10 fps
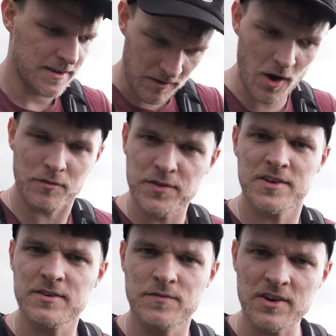of
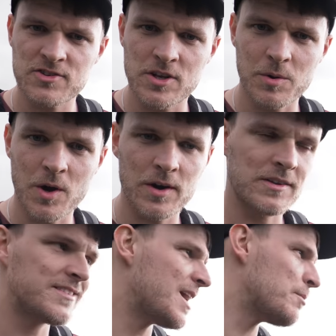this adventure that we're going on
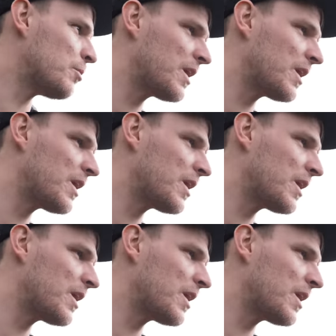today, but we'll